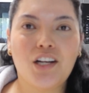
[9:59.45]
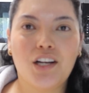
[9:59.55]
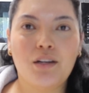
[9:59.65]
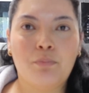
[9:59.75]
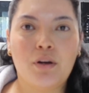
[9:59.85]

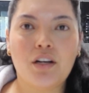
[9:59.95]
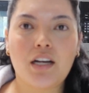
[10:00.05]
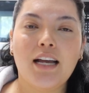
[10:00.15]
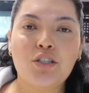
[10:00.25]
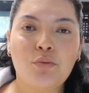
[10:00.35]
good book
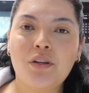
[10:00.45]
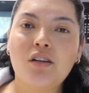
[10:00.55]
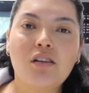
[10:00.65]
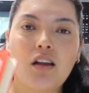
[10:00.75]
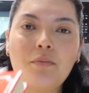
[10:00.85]
i do read
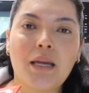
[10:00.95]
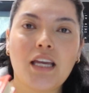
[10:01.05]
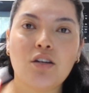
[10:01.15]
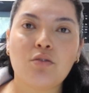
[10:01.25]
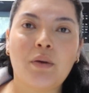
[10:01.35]
a lot on my
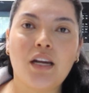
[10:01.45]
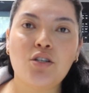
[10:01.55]
kindle but i